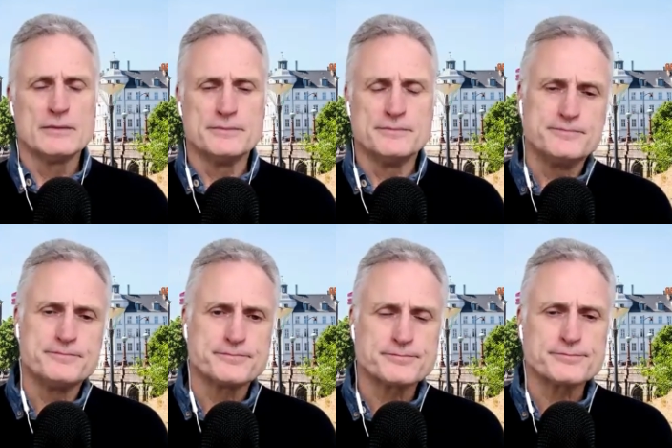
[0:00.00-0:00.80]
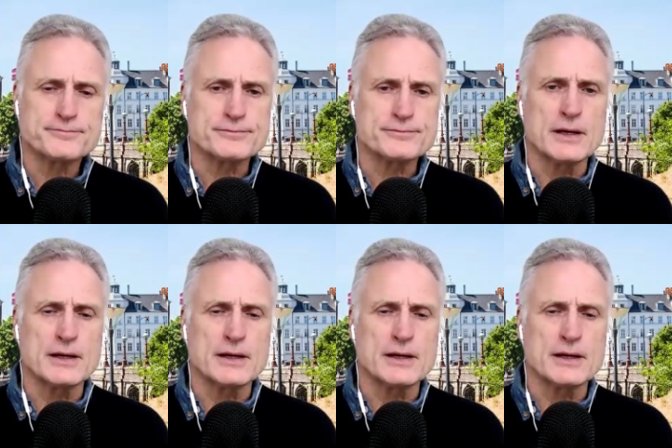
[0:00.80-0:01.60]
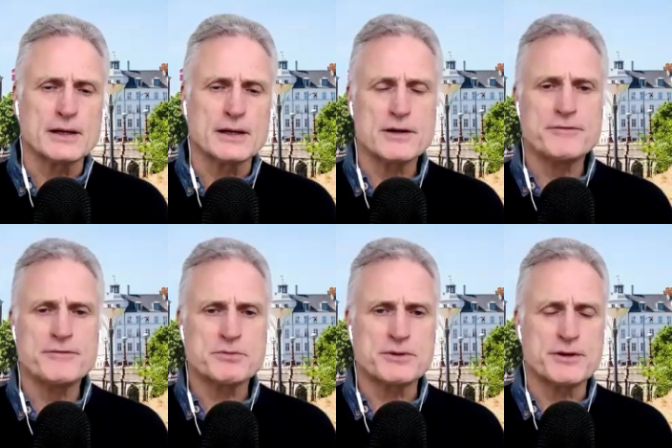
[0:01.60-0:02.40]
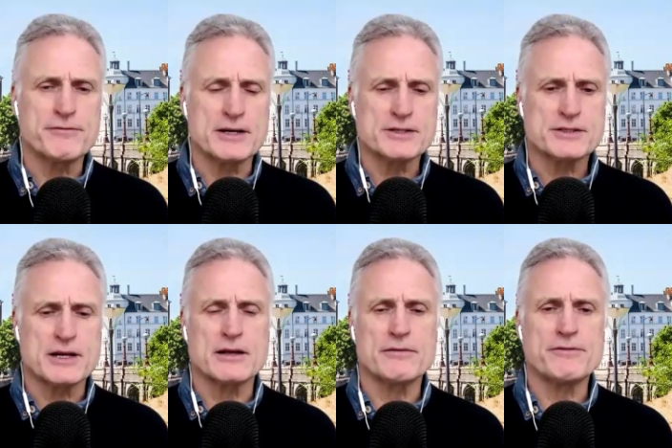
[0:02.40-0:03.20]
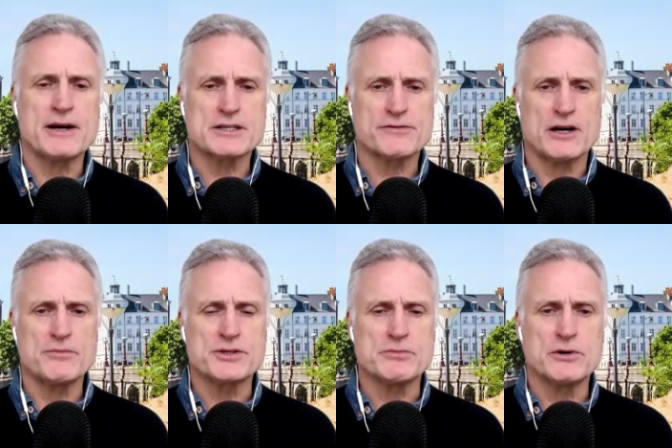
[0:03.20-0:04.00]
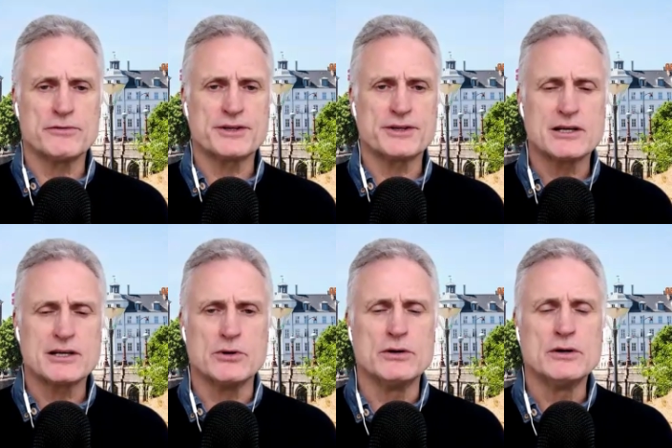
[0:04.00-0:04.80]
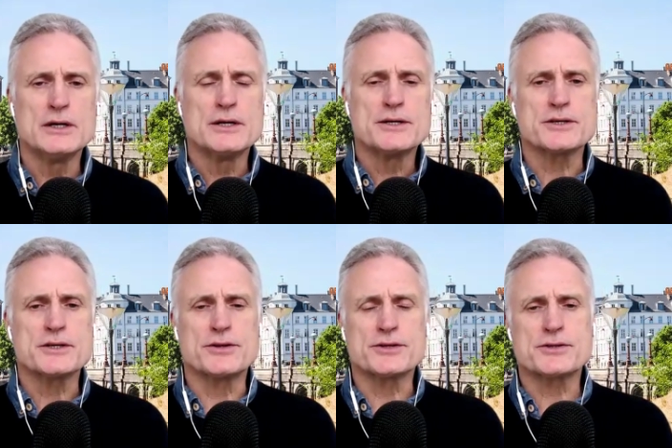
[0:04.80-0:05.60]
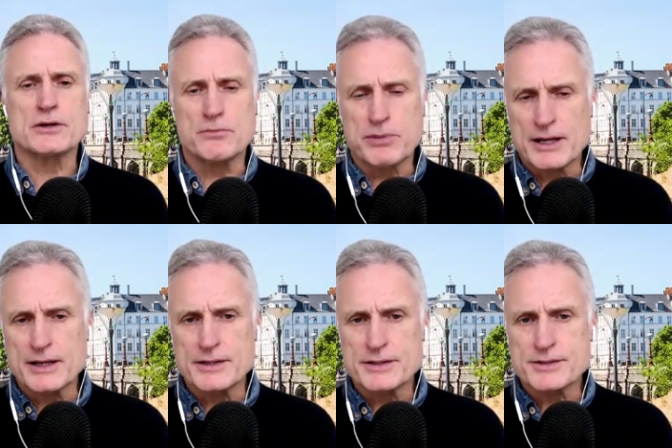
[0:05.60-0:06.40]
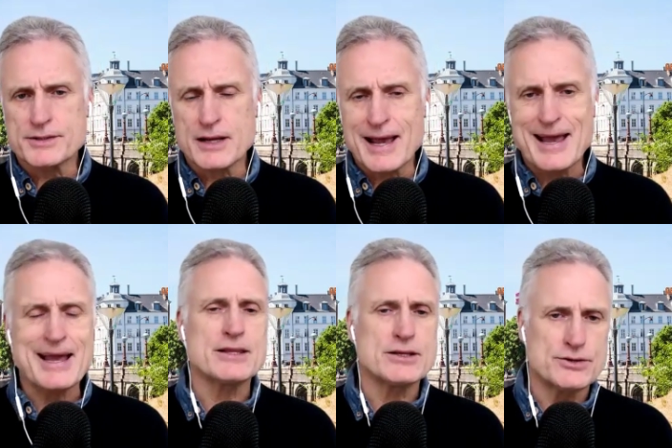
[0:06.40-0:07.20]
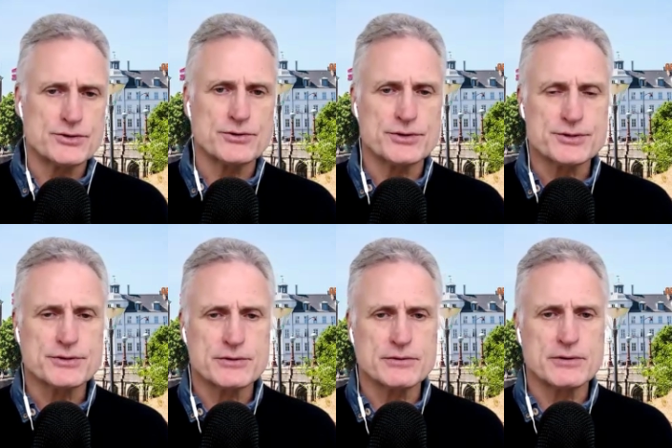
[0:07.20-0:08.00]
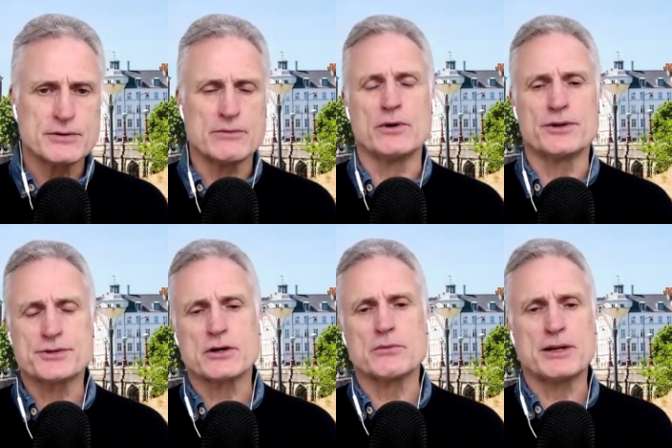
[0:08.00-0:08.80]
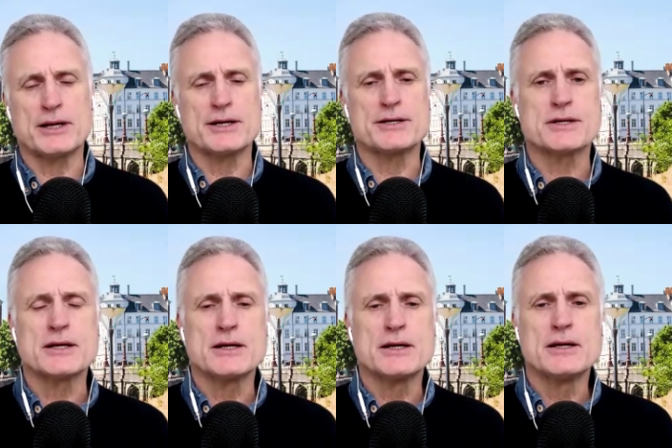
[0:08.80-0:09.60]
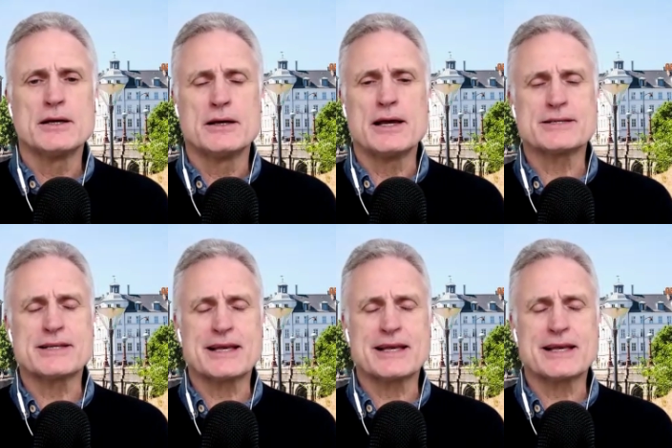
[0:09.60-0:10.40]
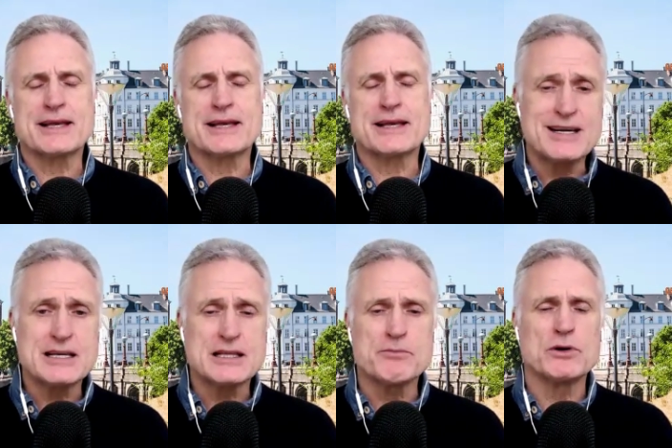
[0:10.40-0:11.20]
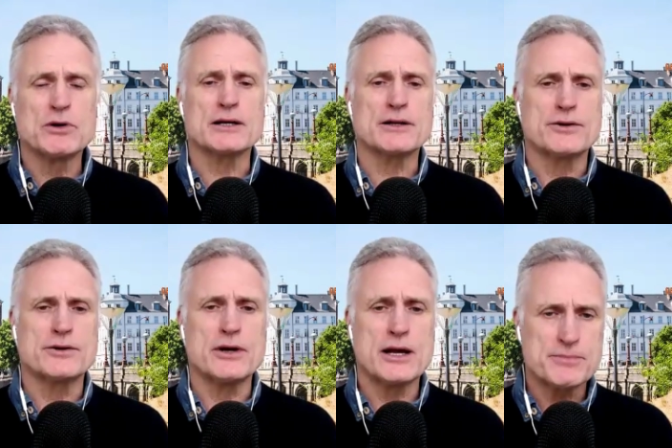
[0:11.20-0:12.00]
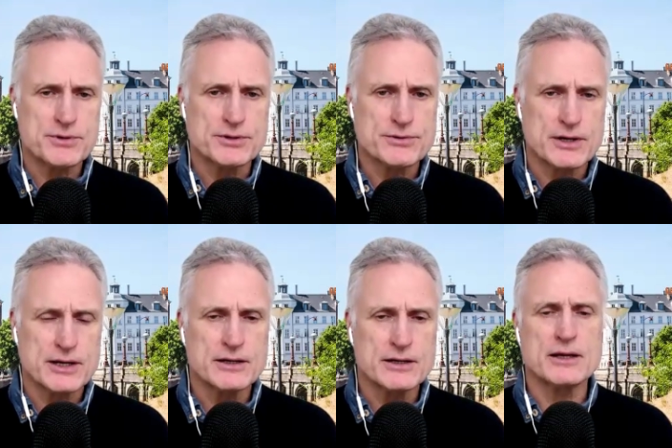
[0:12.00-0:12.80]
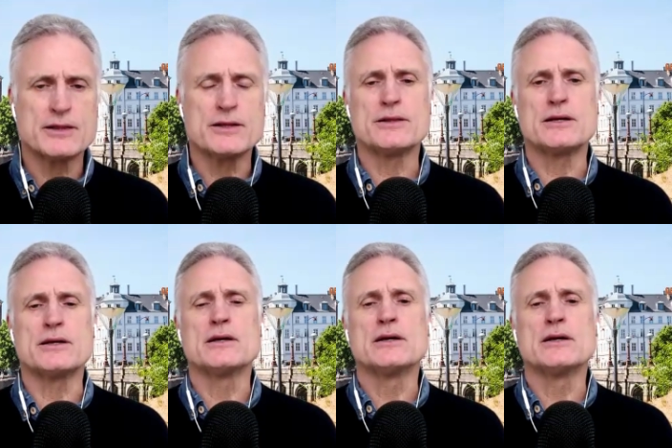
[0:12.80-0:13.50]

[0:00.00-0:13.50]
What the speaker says: differences. Okay, so that fits with your saying the fast fibers are more fatigable. So the soccer players and the endurance, the soccer players, as they get more fatigue, they're more likely to do a hamstring strain. And then the